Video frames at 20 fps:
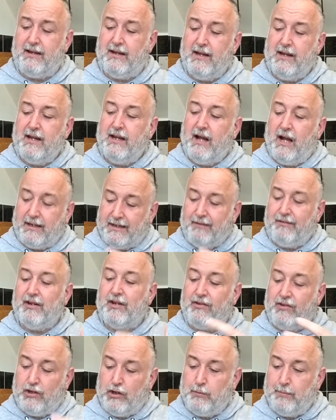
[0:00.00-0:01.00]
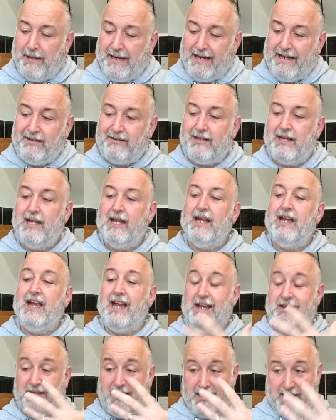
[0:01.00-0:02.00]
I'll give it the two B's.
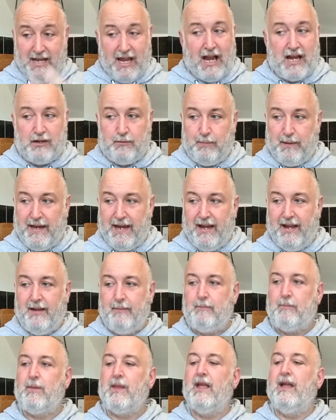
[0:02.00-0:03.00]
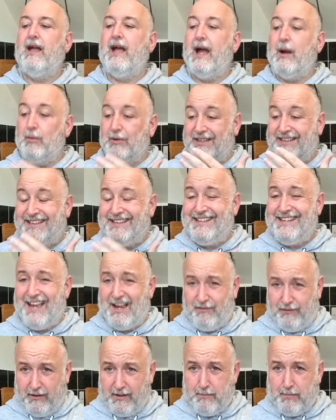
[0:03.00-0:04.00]
It's a nice beer. I would
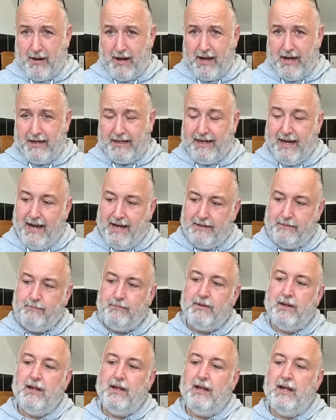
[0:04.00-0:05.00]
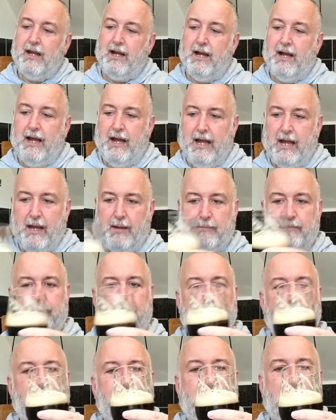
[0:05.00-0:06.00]
definitely buy it again.
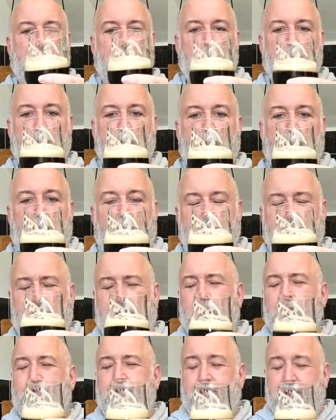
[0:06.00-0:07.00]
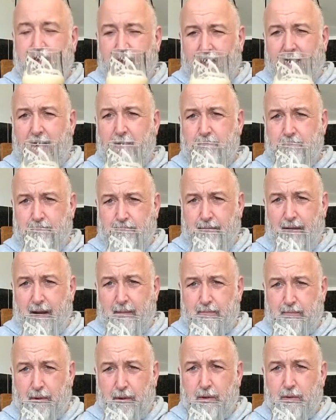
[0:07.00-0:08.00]
And you can feel that
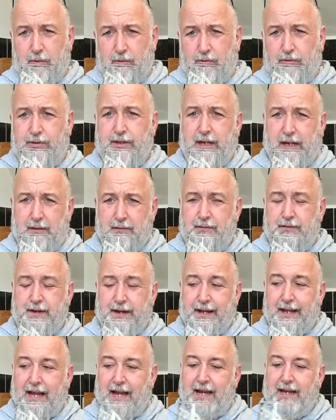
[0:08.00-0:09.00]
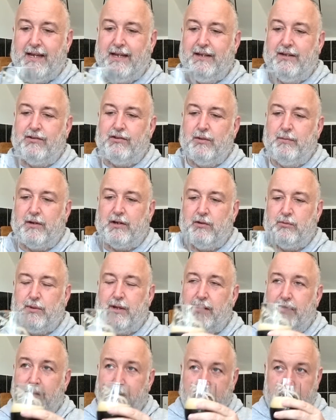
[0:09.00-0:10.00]
booze. You can feel that hitting the stomach as
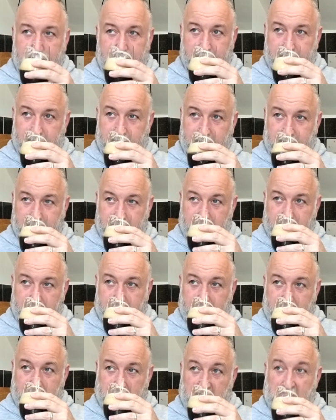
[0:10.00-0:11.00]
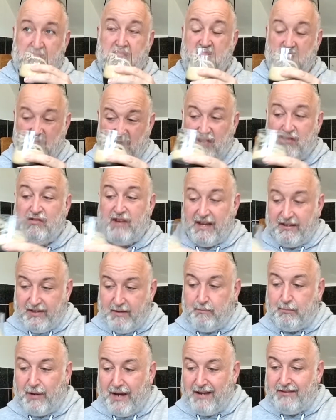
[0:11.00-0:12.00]
well. It's
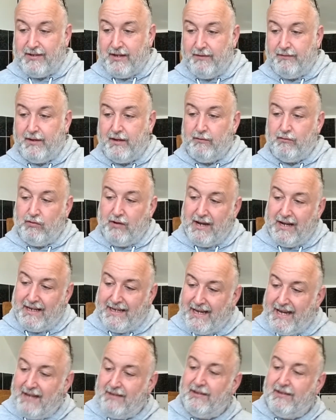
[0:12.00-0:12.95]
impressive. It really is.